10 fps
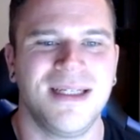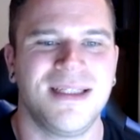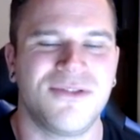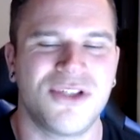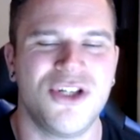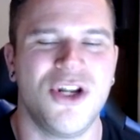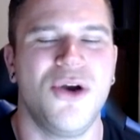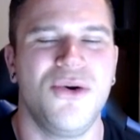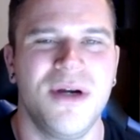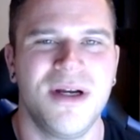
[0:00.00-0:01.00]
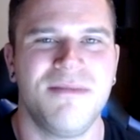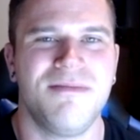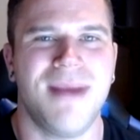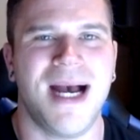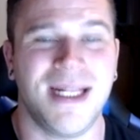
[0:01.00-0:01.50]
There is no
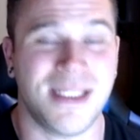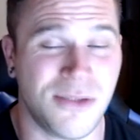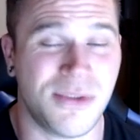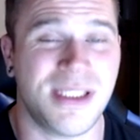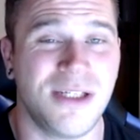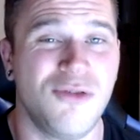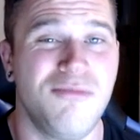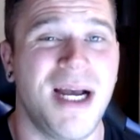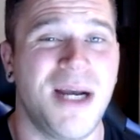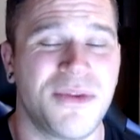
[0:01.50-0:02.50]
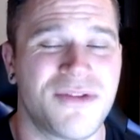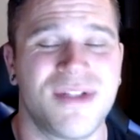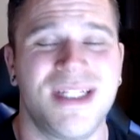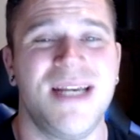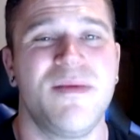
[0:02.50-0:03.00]
man, there's no single man with a
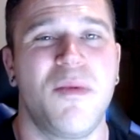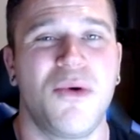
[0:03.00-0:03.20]
redeemable